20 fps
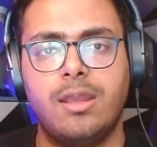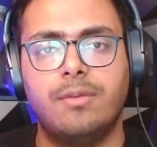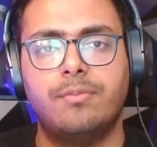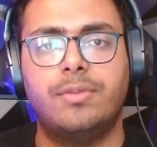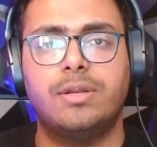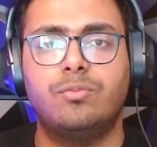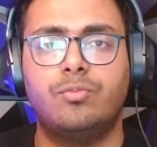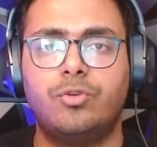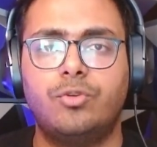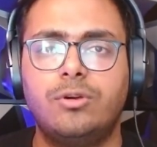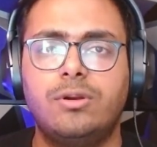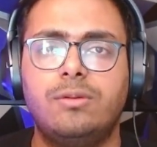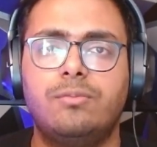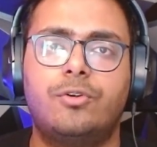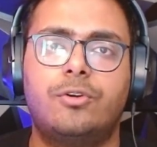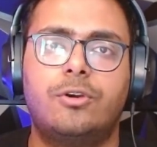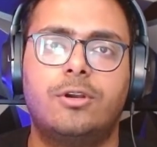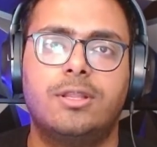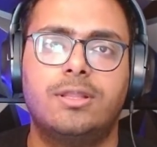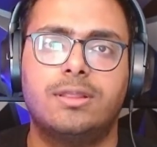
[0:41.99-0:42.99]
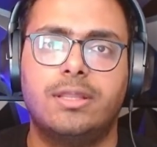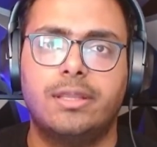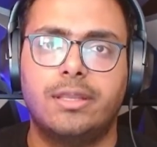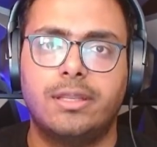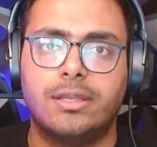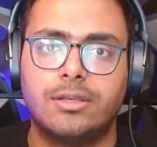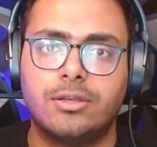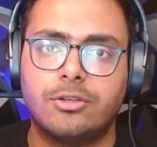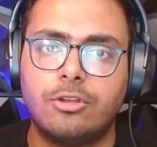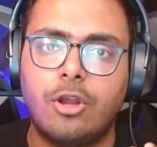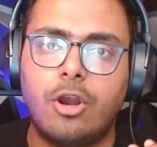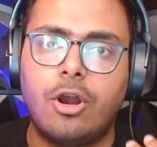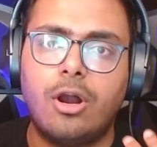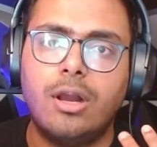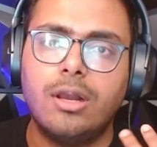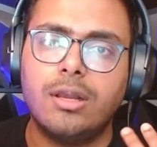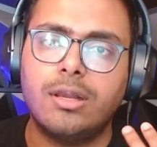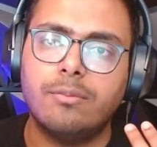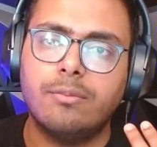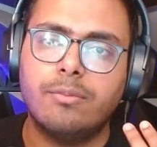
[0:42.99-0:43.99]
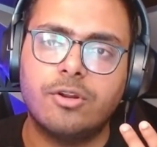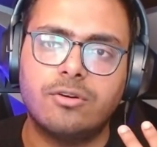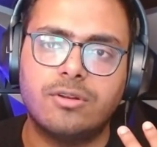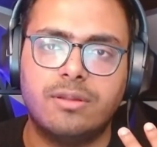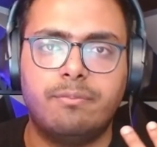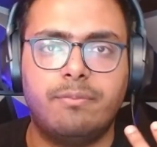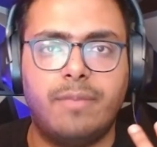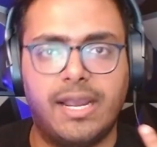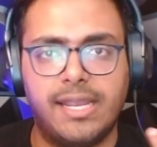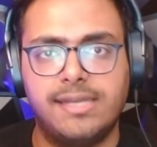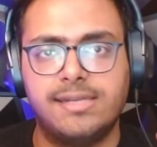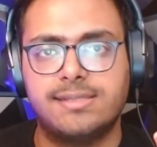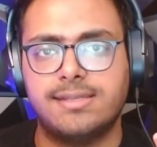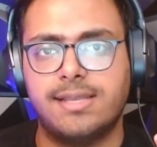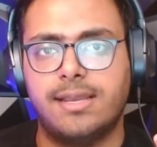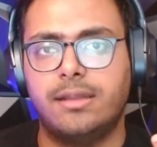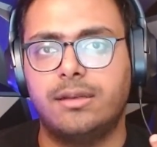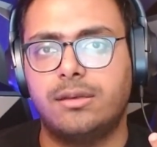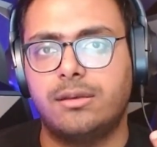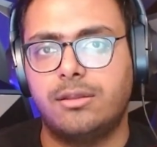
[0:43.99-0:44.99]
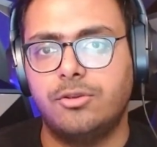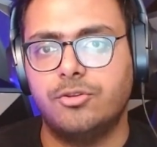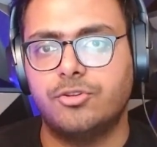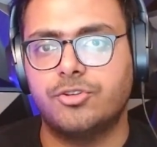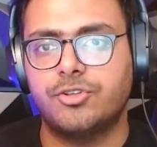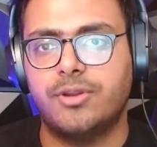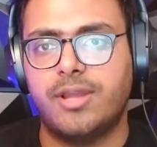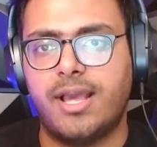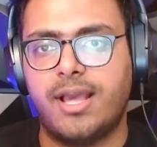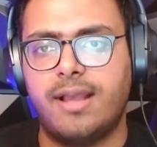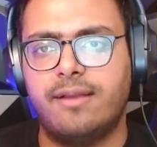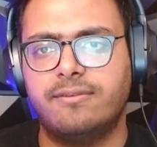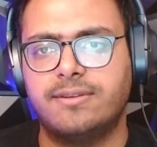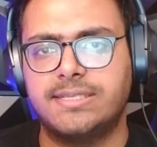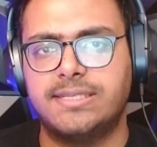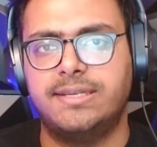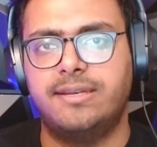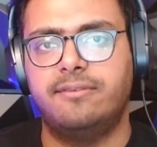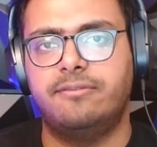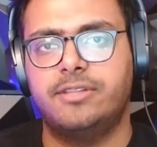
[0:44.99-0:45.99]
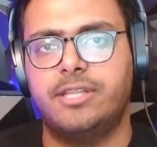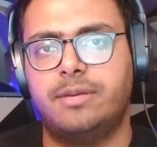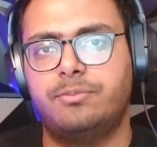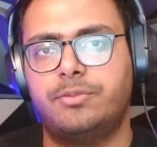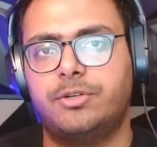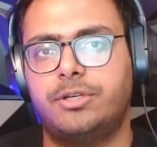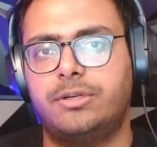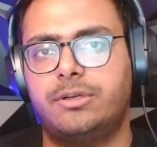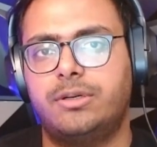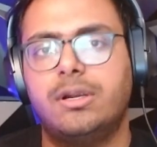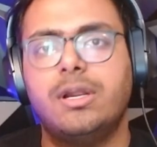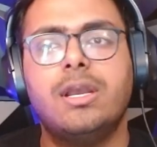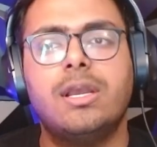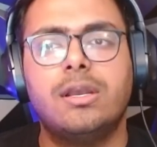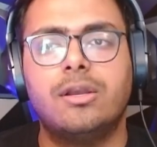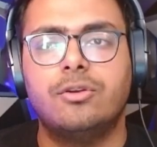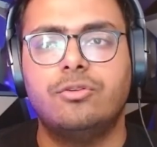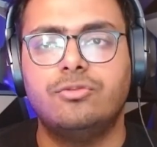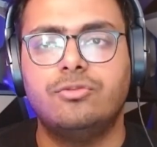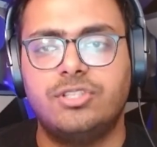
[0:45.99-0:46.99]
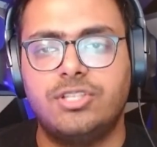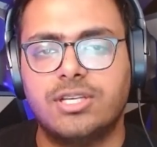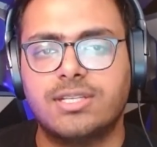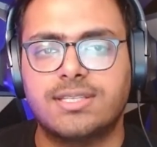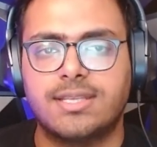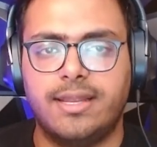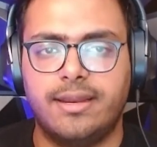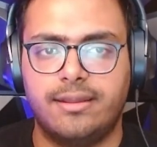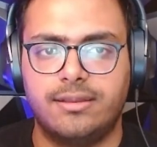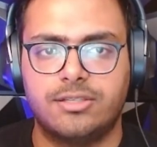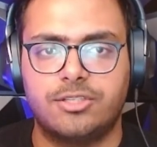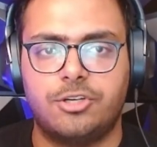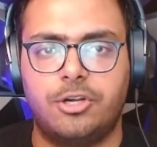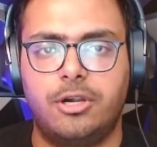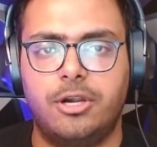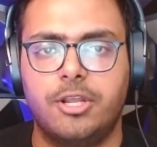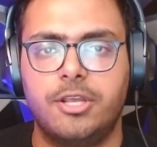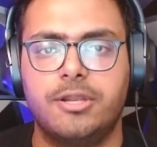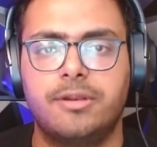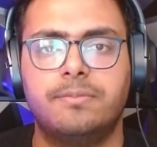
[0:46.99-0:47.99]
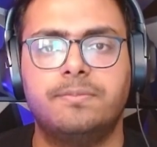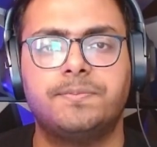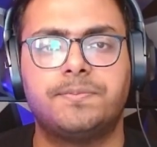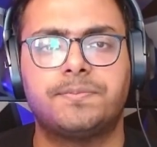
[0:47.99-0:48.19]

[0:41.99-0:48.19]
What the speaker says: but more importantly, talk about the mindset you should have as a developer who's just getting started.